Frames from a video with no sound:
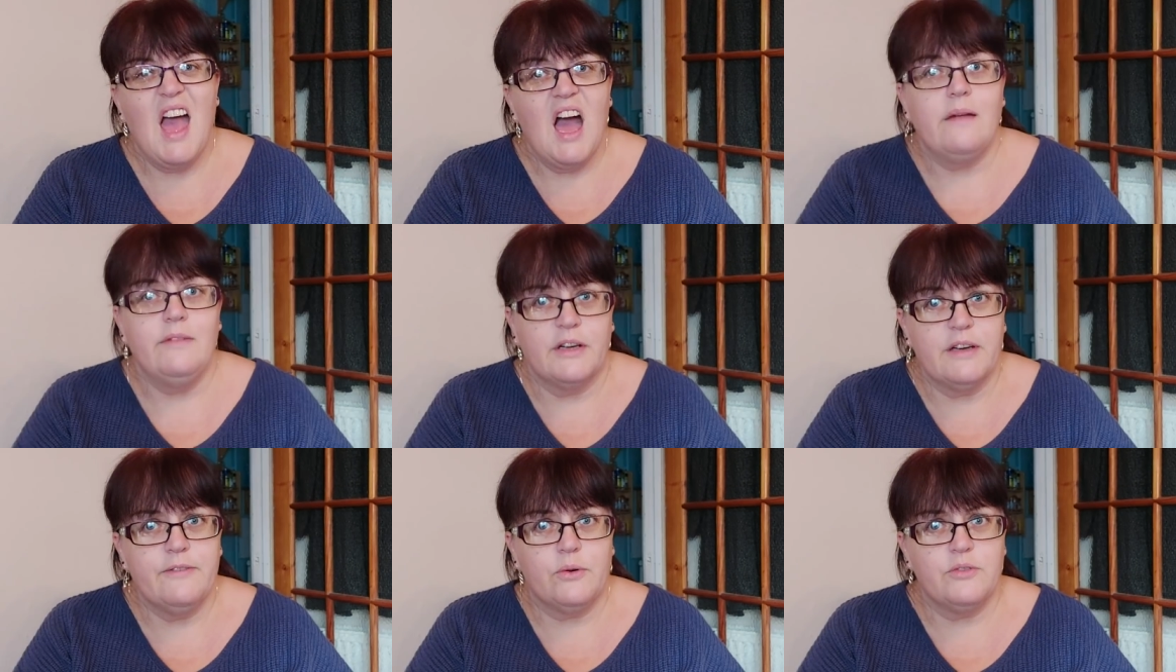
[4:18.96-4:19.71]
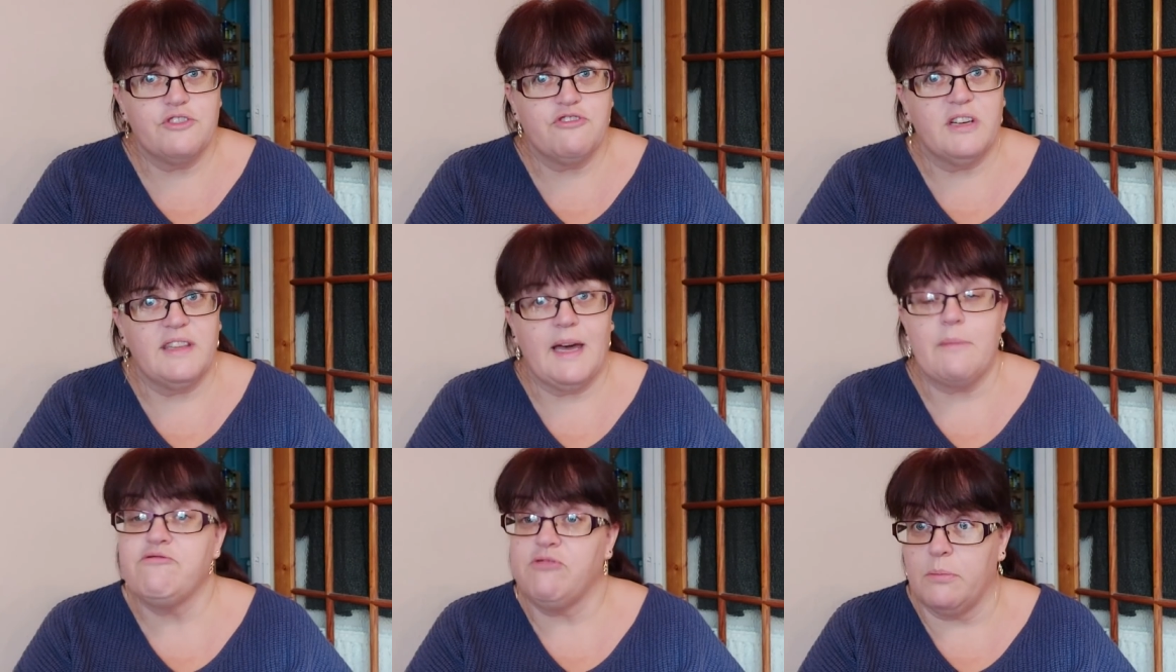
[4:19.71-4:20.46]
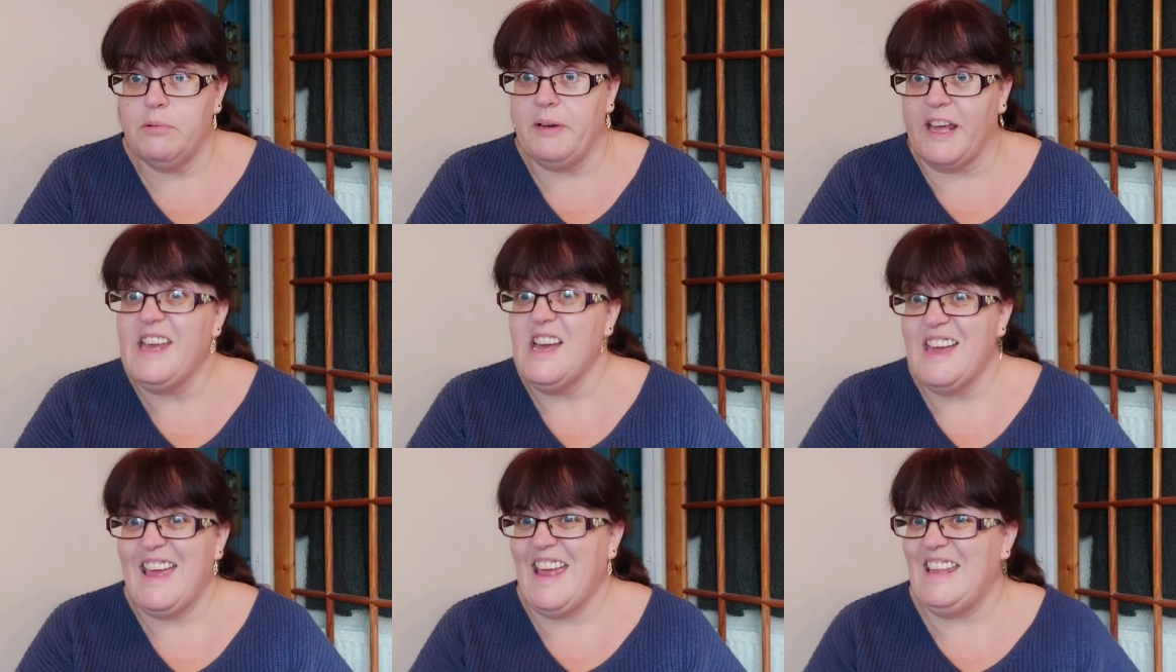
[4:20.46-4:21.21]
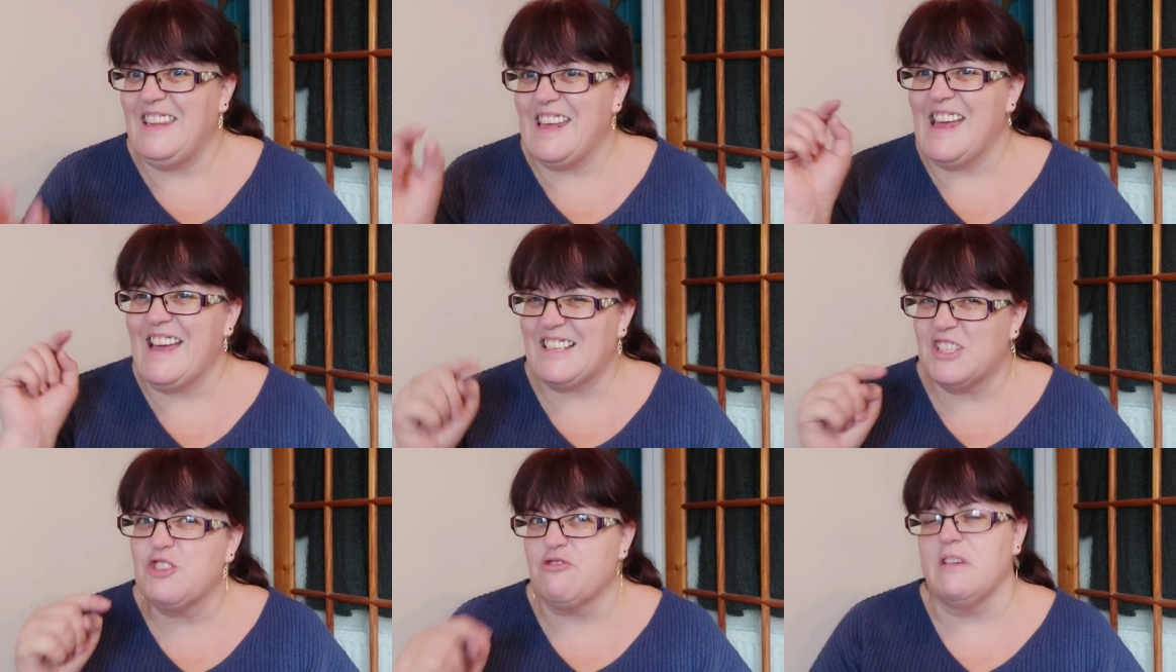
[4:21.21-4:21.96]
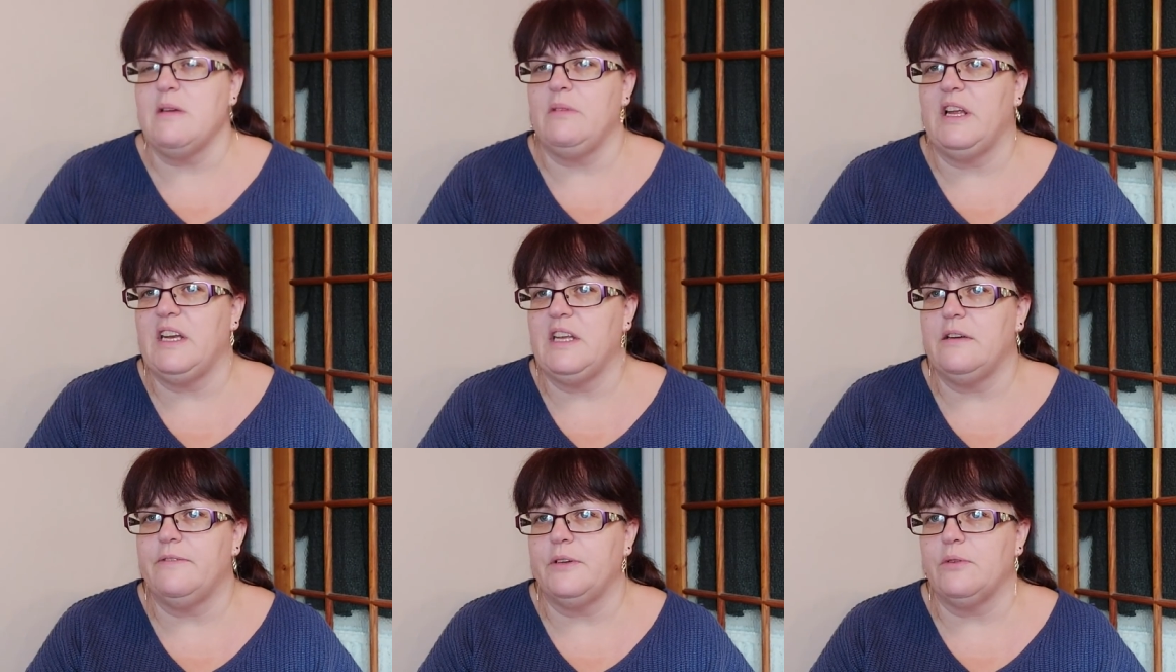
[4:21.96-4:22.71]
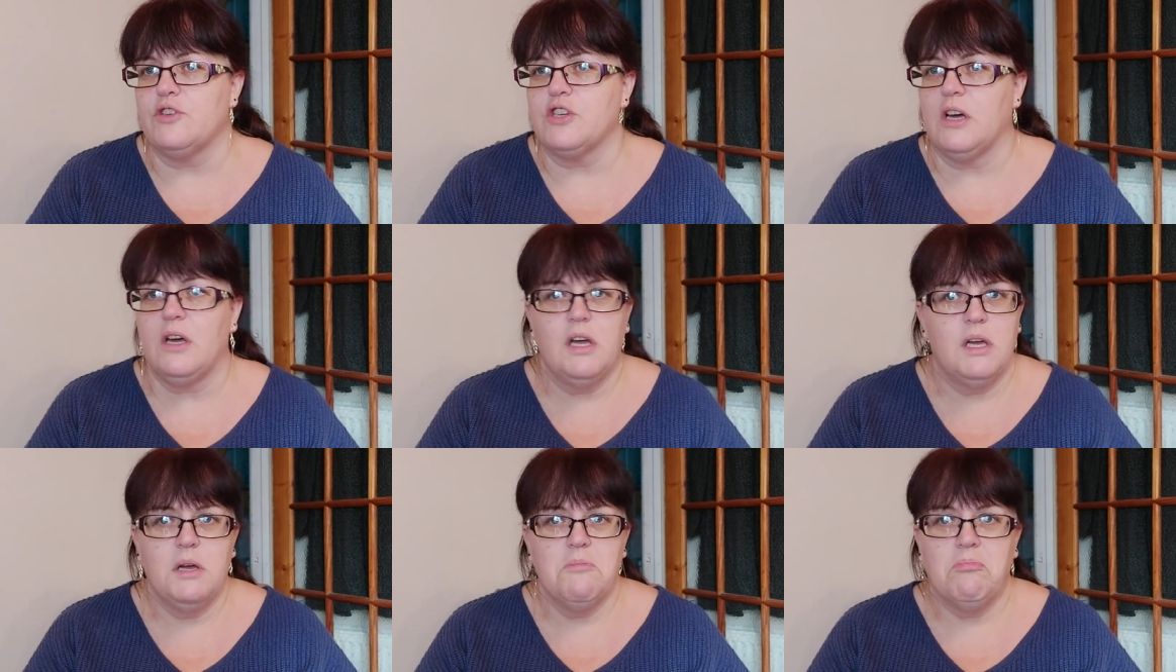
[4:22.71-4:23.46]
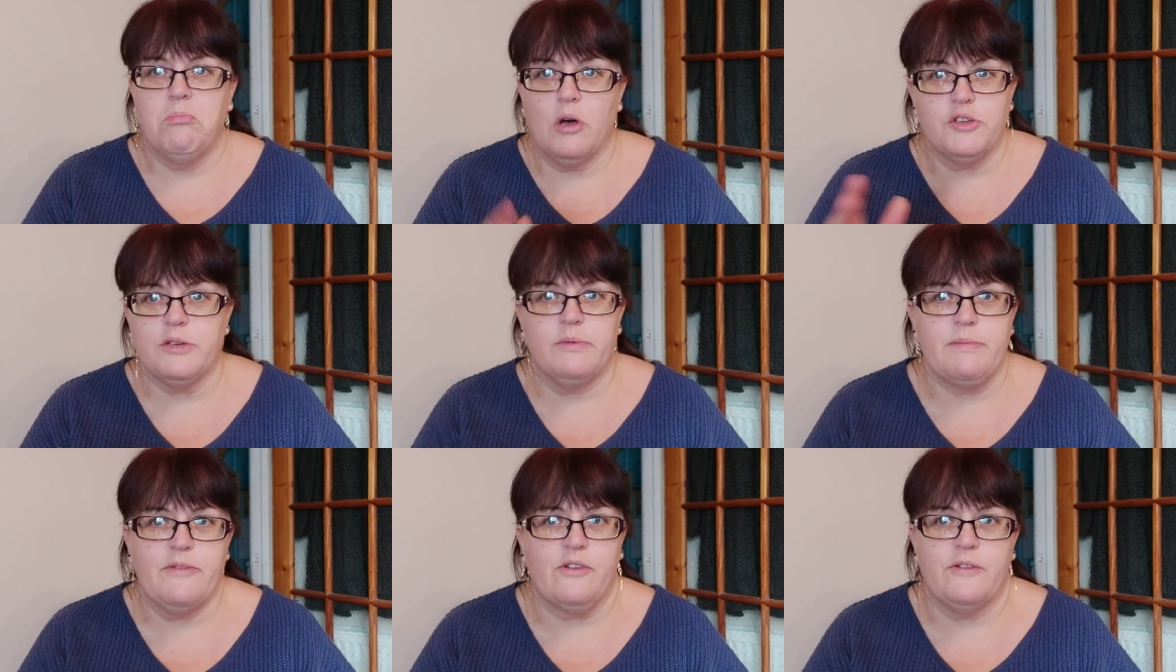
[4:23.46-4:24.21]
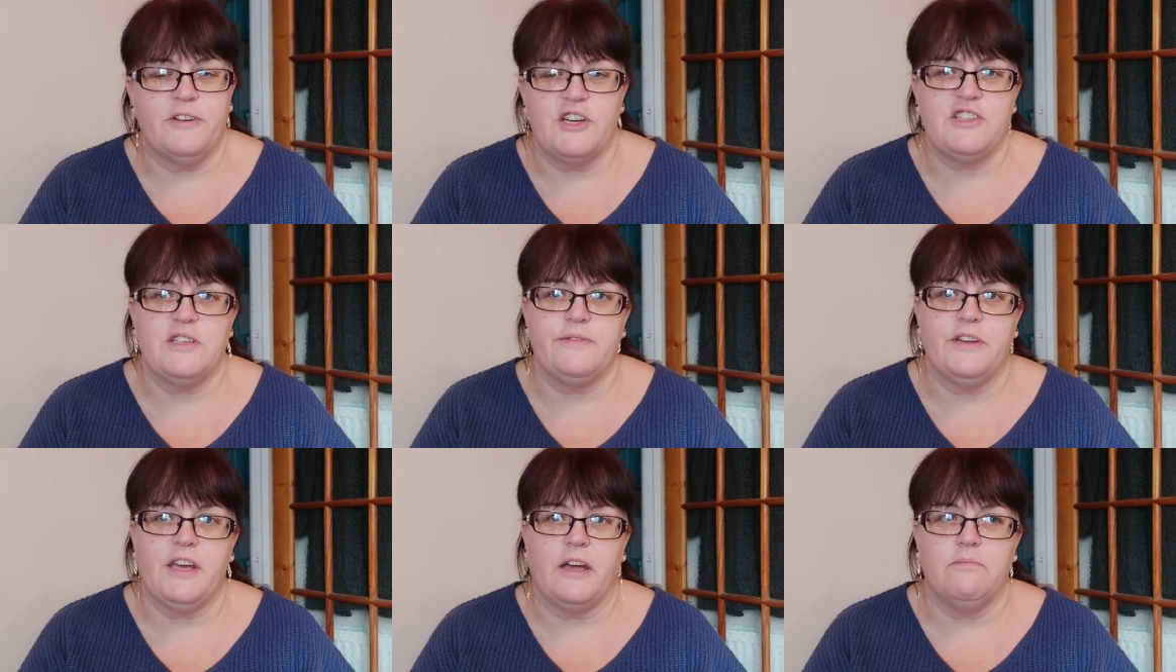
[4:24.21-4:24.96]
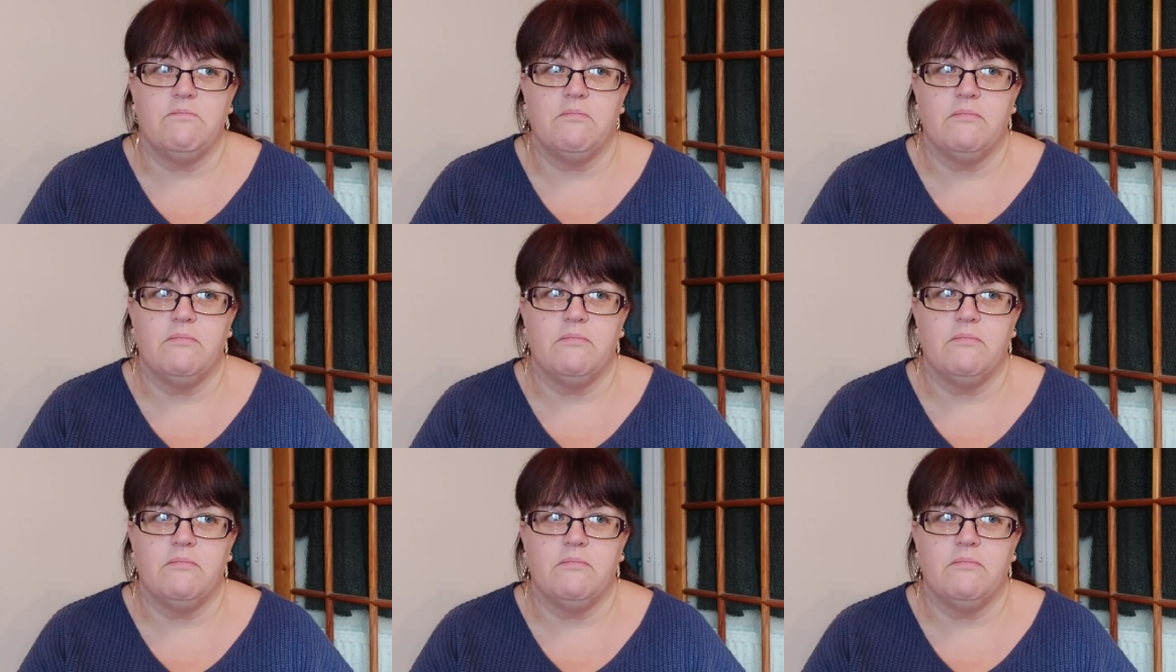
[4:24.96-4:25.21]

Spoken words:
looking forward to trying that probably in the extremely near future, possibly before I finish this video.